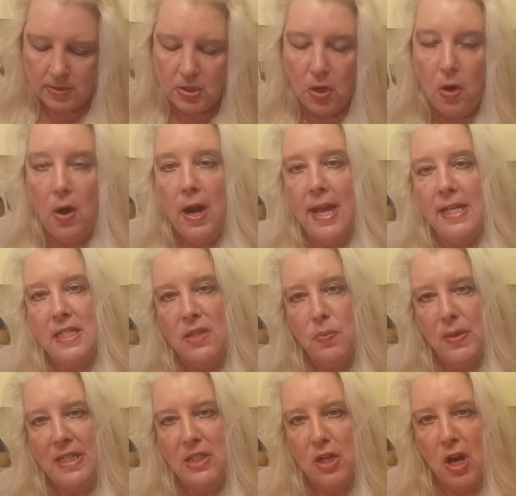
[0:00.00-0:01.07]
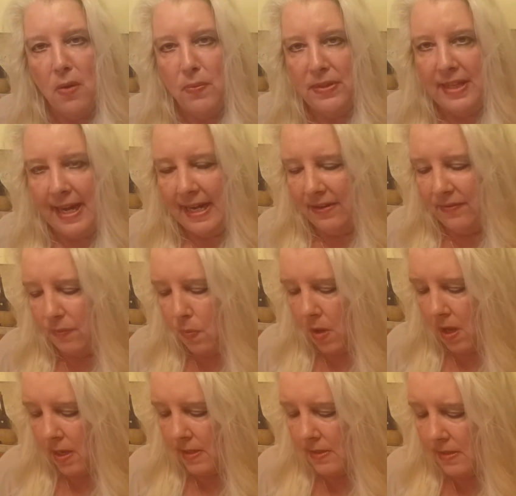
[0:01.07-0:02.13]
Taurus, we start with the Eight of
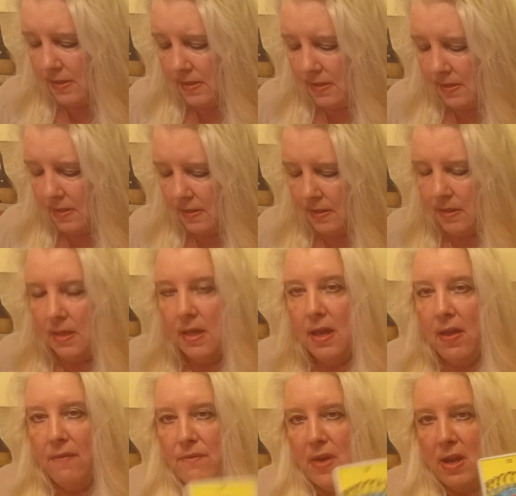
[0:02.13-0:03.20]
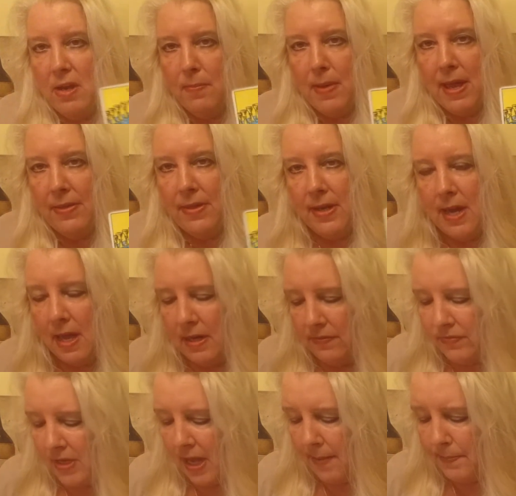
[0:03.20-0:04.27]
Wands, followed by the Nine
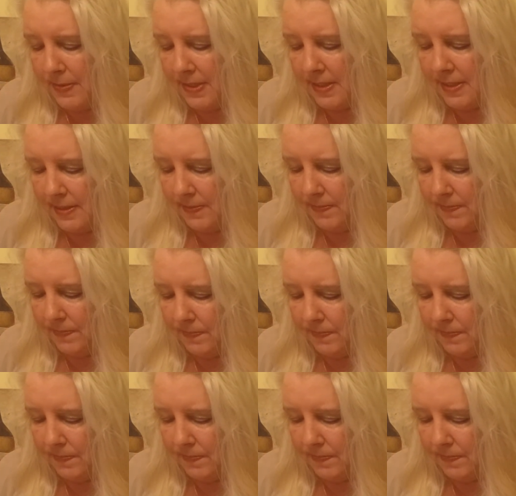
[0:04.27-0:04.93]
of Cups,